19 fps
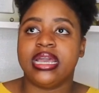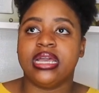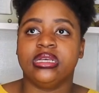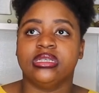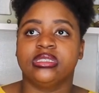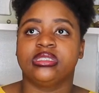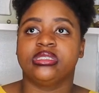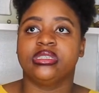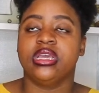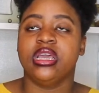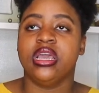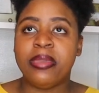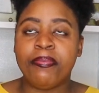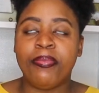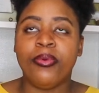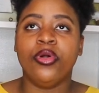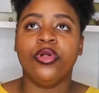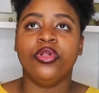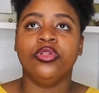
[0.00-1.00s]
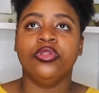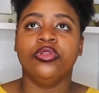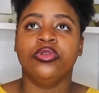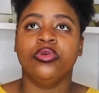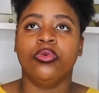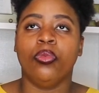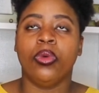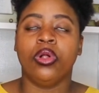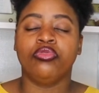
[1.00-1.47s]
is people
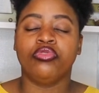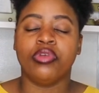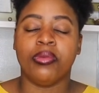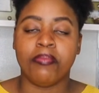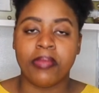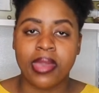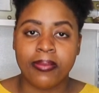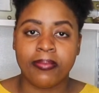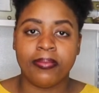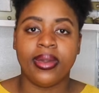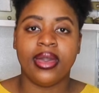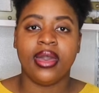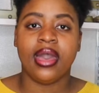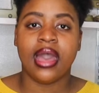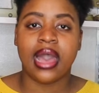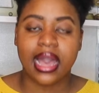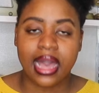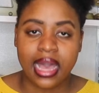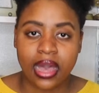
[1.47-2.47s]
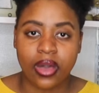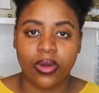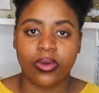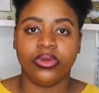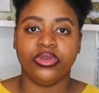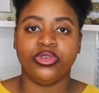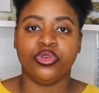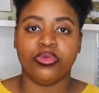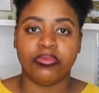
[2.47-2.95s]
will remember
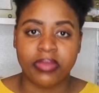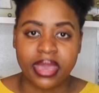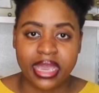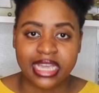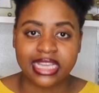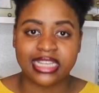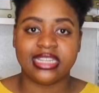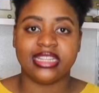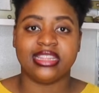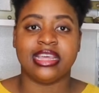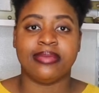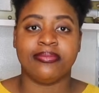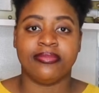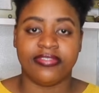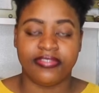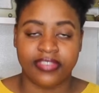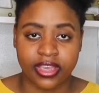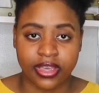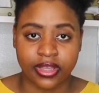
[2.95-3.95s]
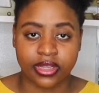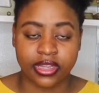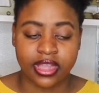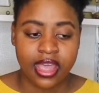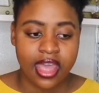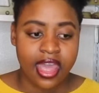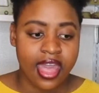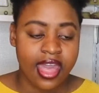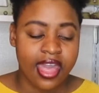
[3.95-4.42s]
how you made them
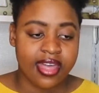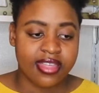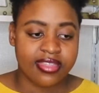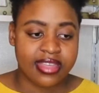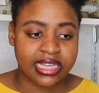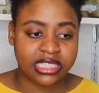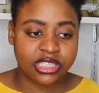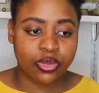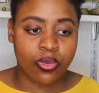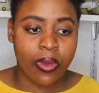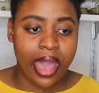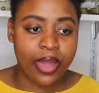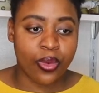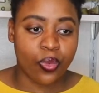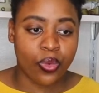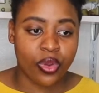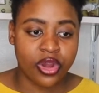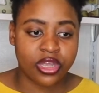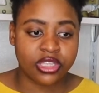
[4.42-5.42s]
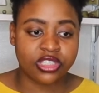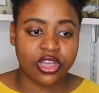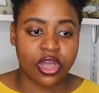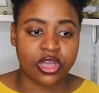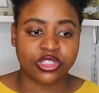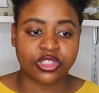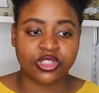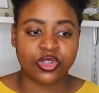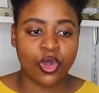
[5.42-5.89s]
feel. That's why words
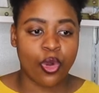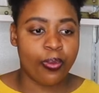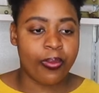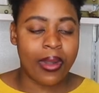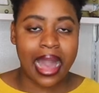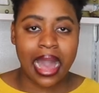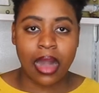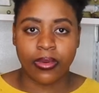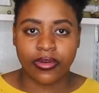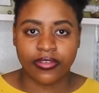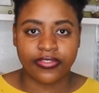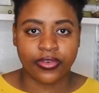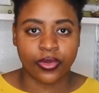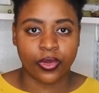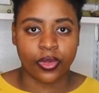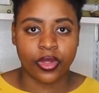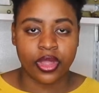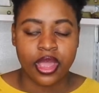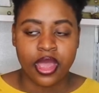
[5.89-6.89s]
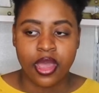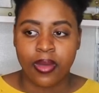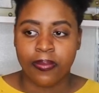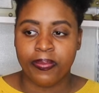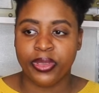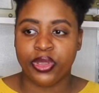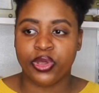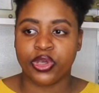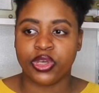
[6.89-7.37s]
are so powerful
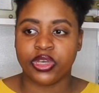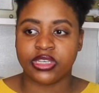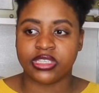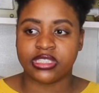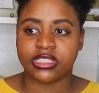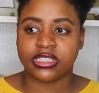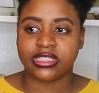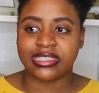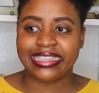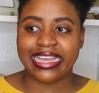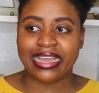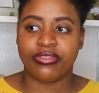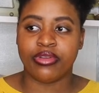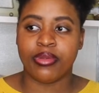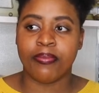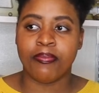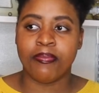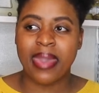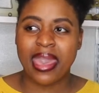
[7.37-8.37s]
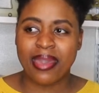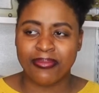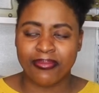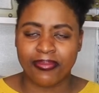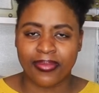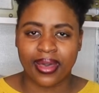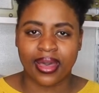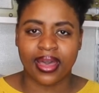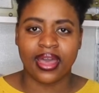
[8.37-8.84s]
because they
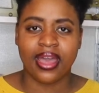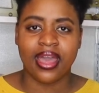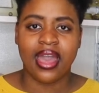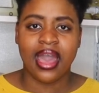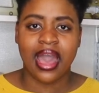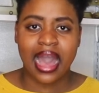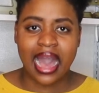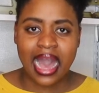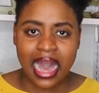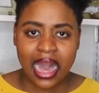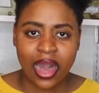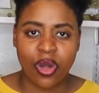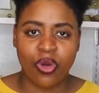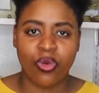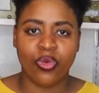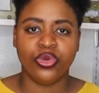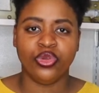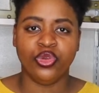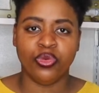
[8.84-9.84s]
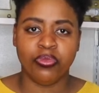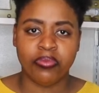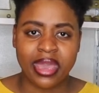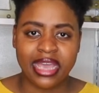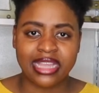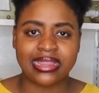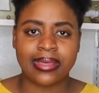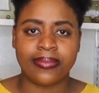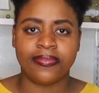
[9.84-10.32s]
remember how you
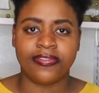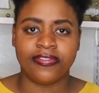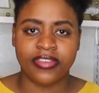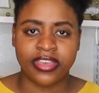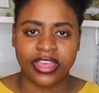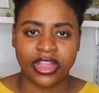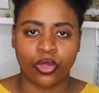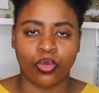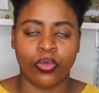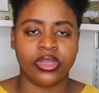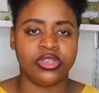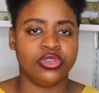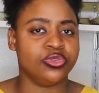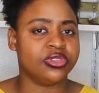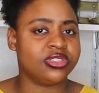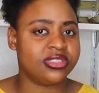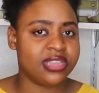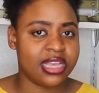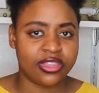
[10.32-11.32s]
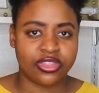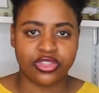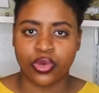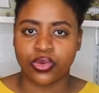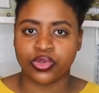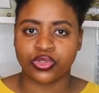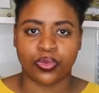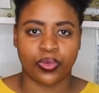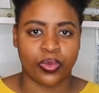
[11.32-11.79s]
made them feel when you said
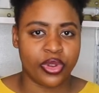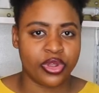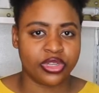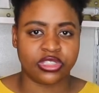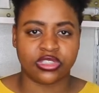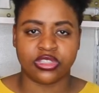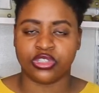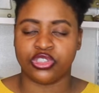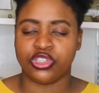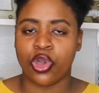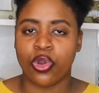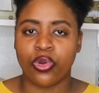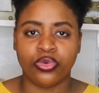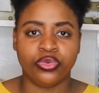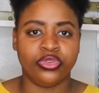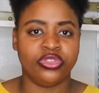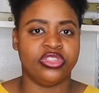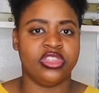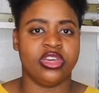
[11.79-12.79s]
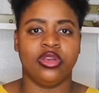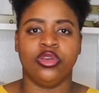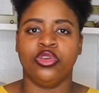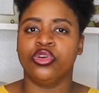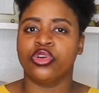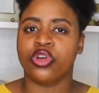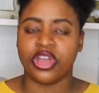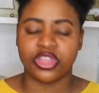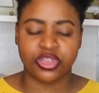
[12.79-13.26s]
those words, the tone, the
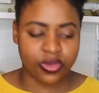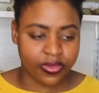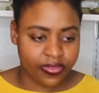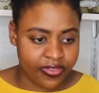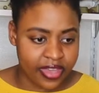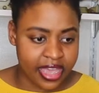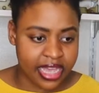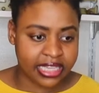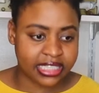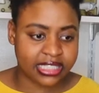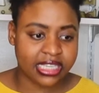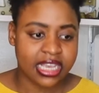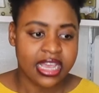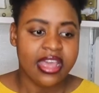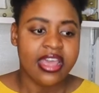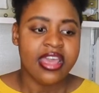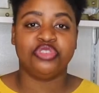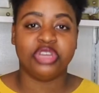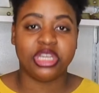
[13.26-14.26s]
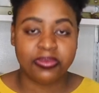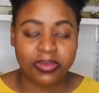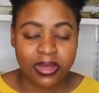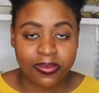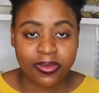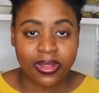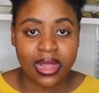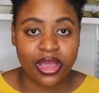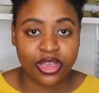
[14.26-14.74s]
look on your face. Treat
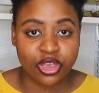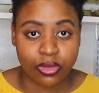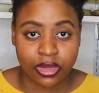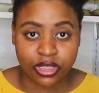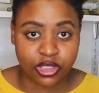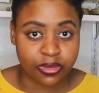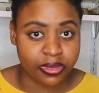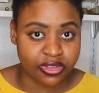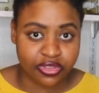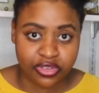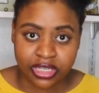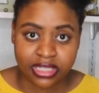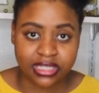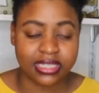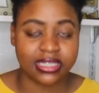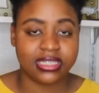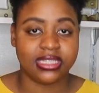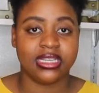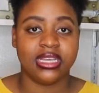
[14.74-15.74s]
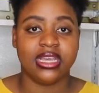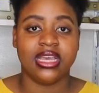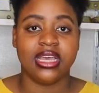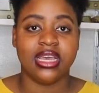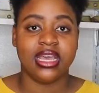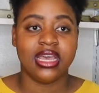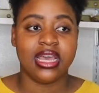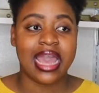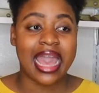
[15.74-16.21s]
people how you want to be treated.
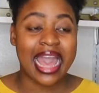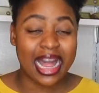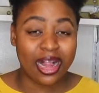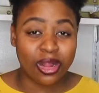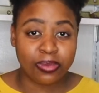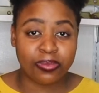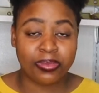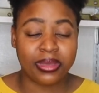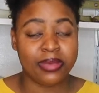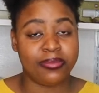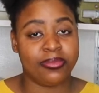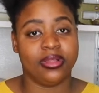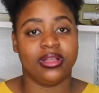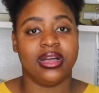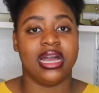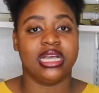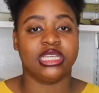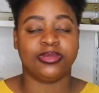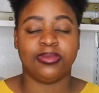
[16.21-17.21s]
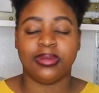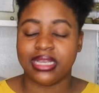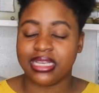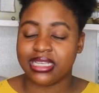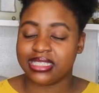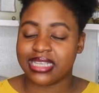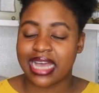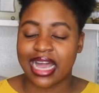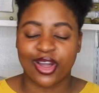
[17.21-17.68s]
Help people, guys,
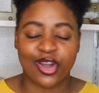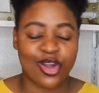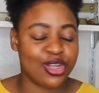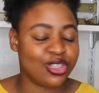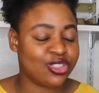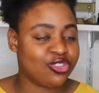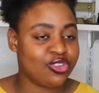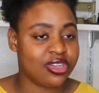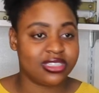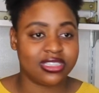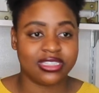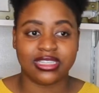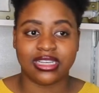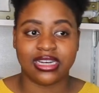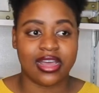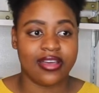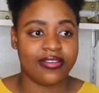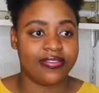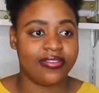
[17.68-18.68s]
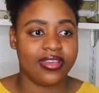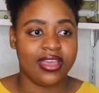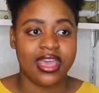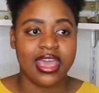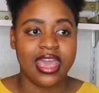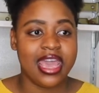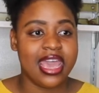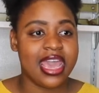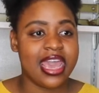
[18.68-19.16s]
please. I can't stress this enough.
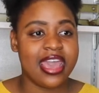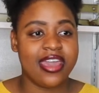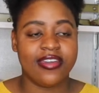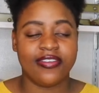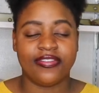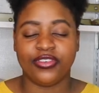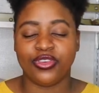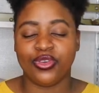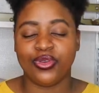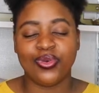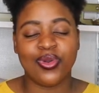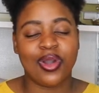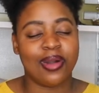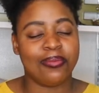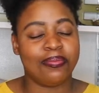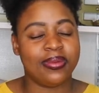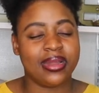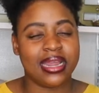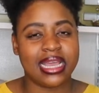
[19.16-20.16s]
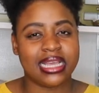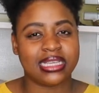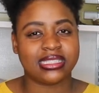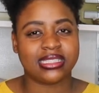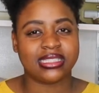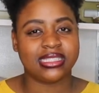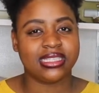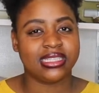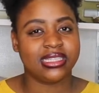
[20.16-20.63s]
If you are
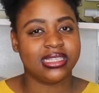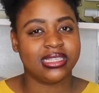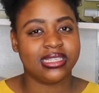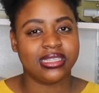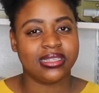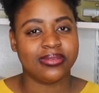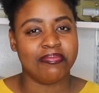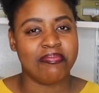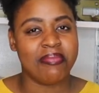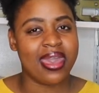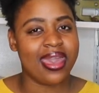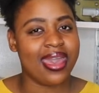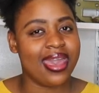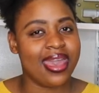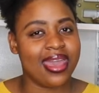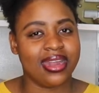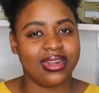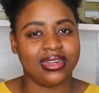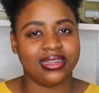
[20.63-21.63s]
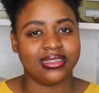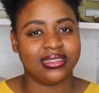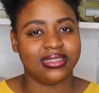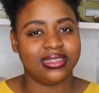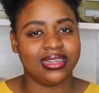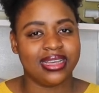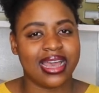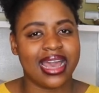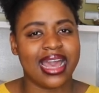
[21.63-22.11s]
blessed, man,
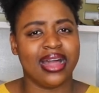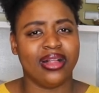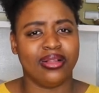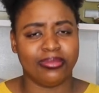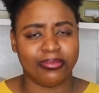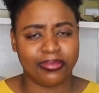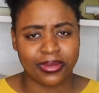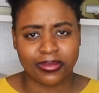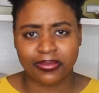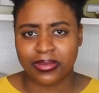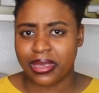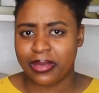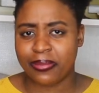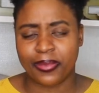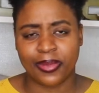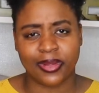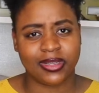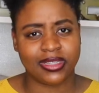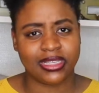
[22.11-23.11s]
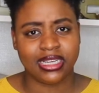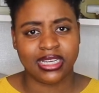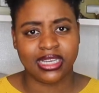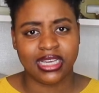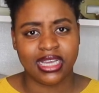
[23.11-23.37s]
help people.